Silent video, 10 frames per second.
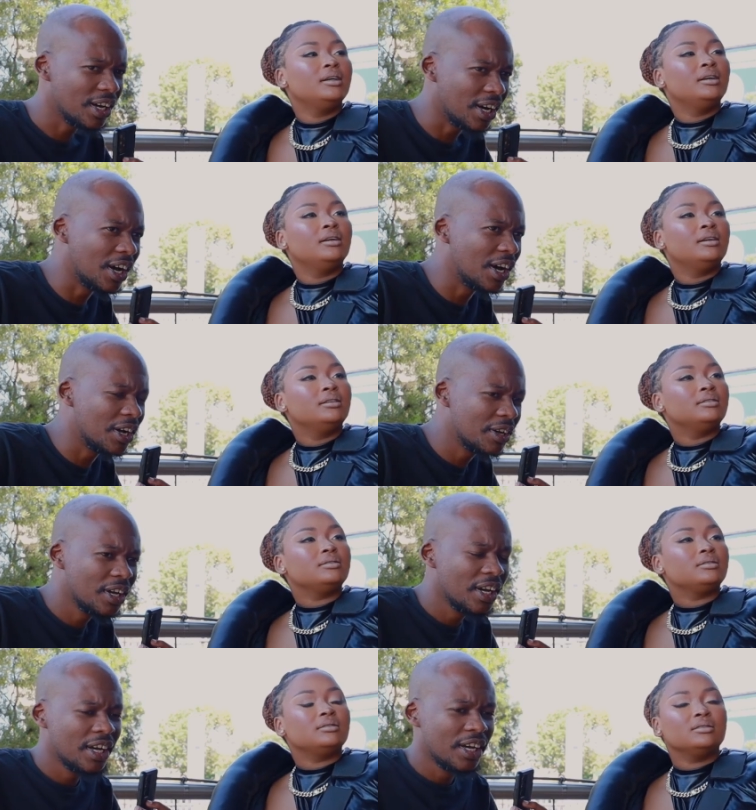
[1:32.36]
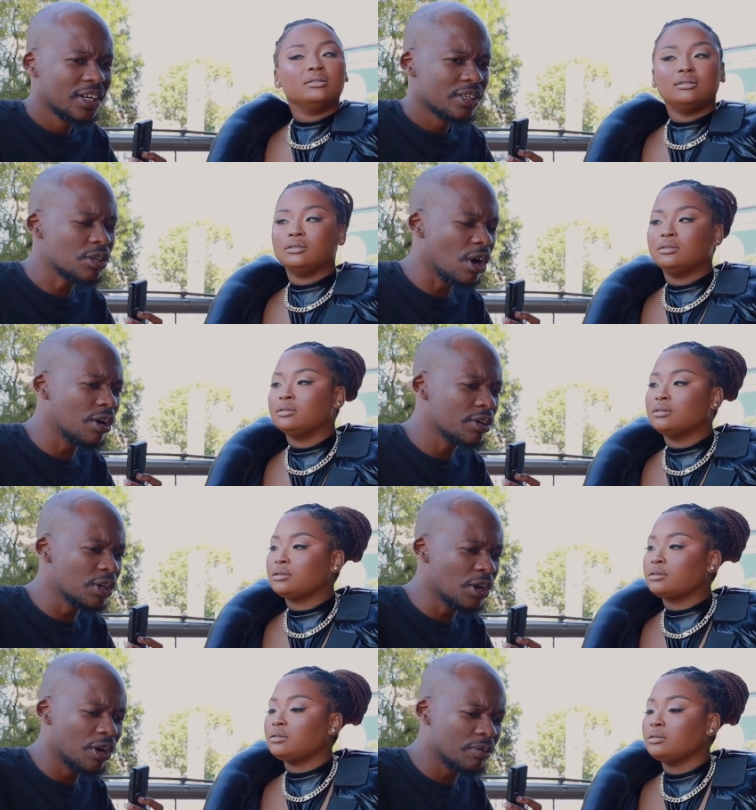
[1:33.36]
Speaker 1: Uh, so
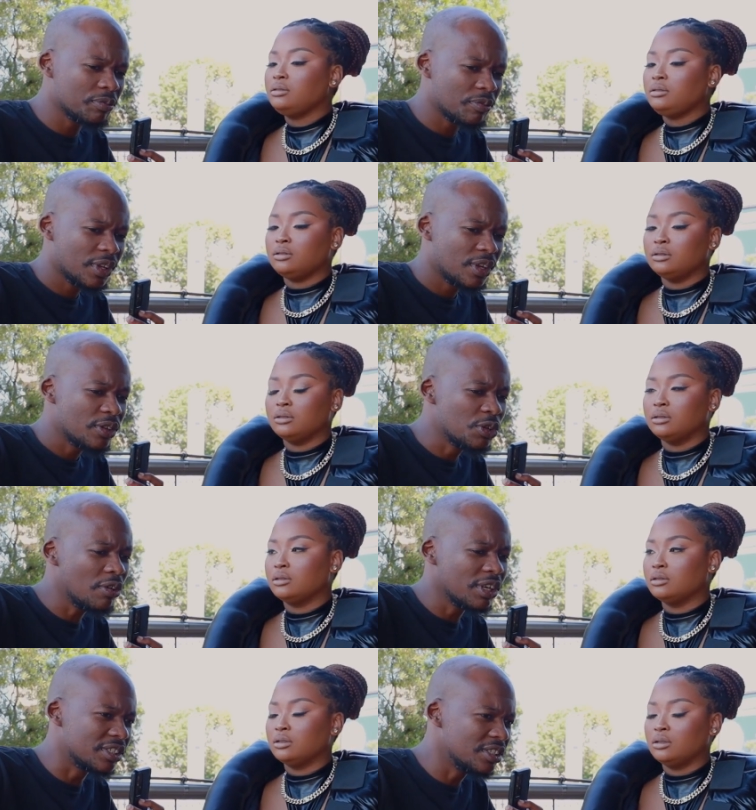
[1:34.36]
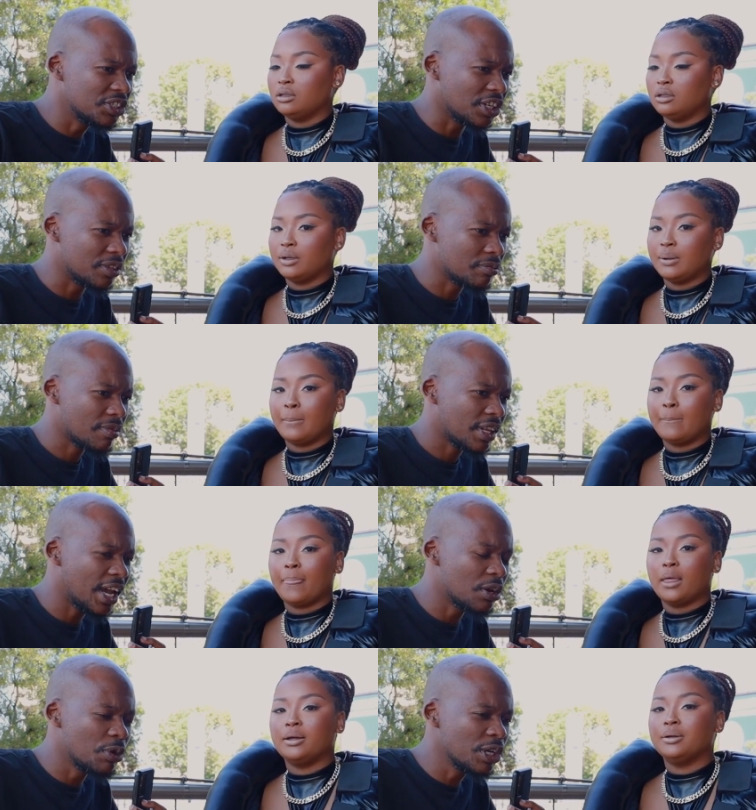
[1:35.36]
you know, you're a DJ,
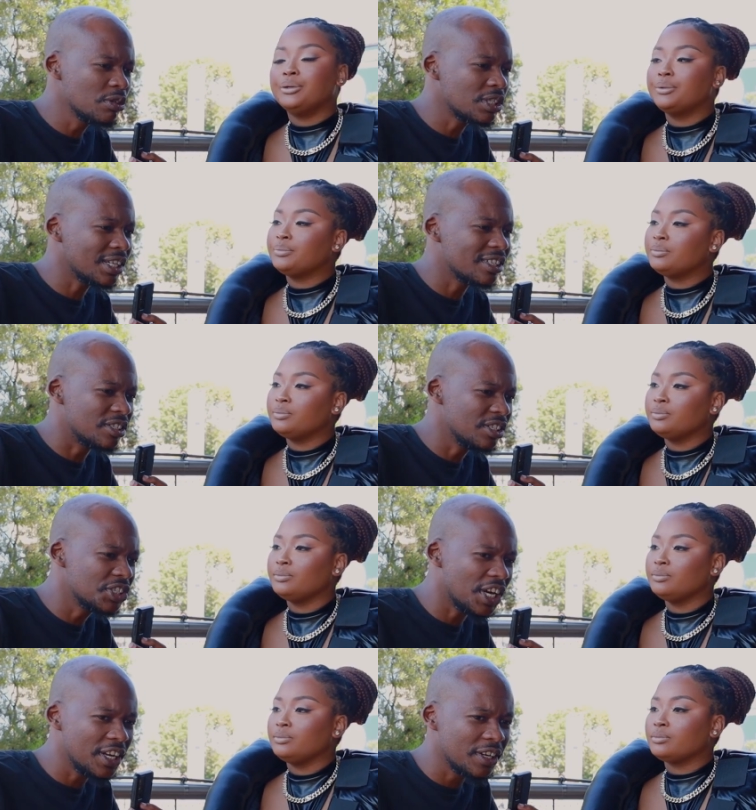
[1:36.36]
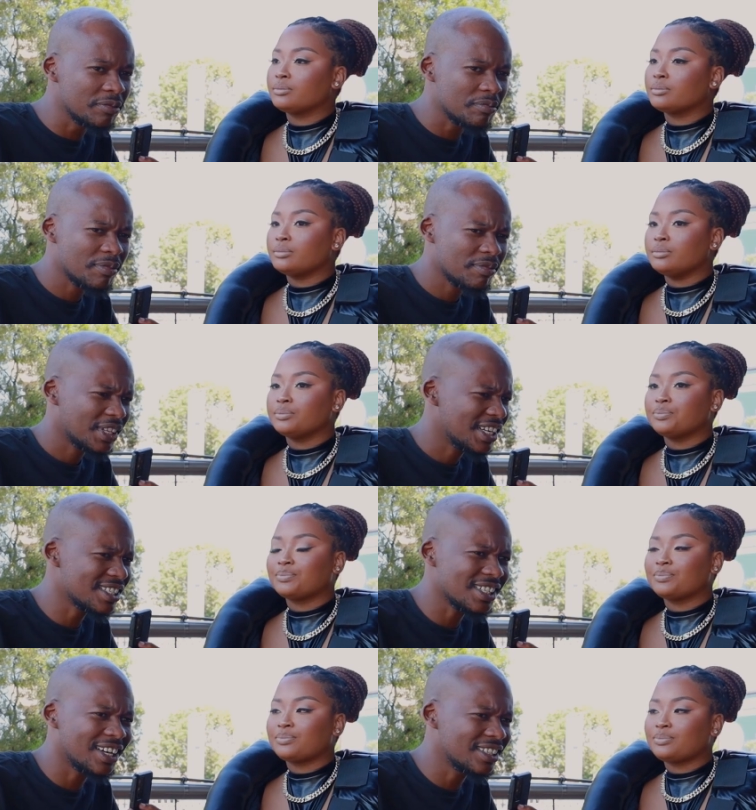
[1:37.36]
and when you started DJing,
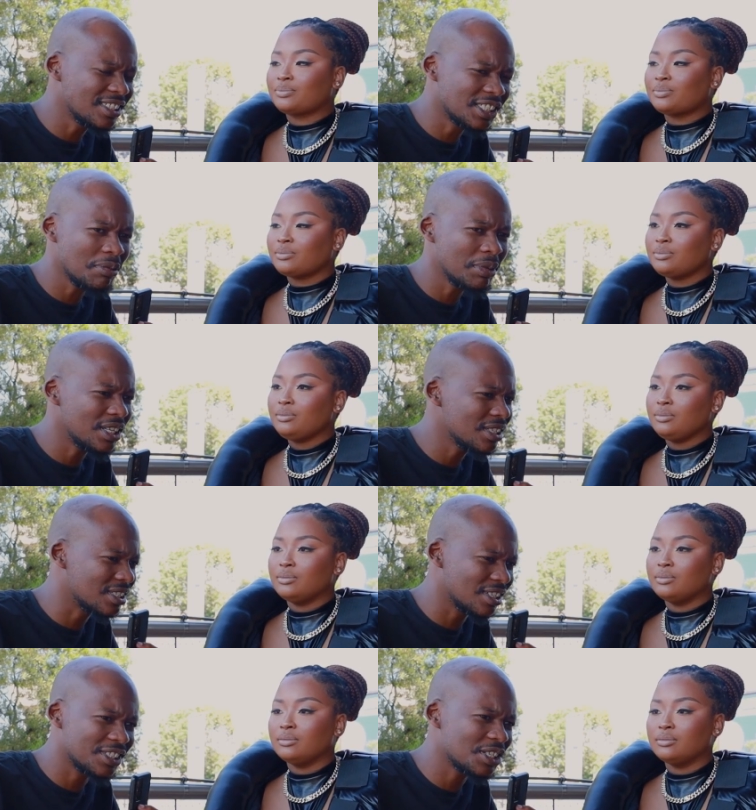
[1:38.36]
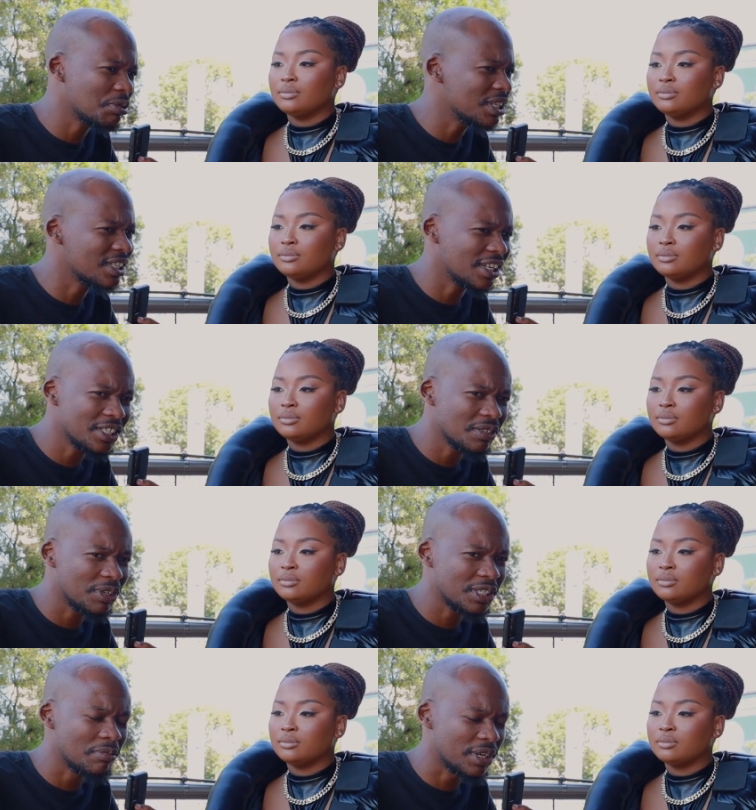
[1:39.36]
it's like the entertainment industry just went crazy
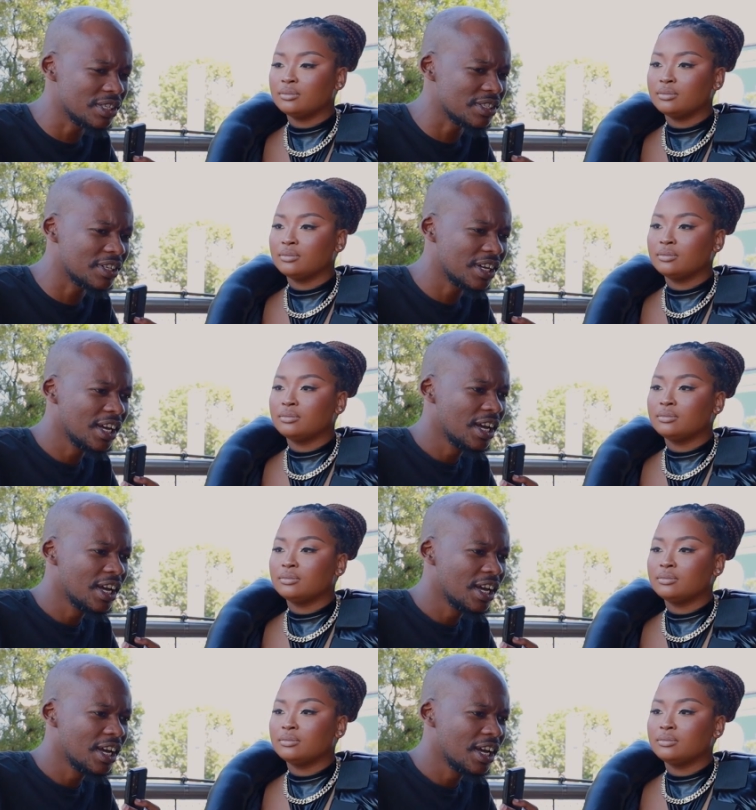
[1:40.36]
for some reason.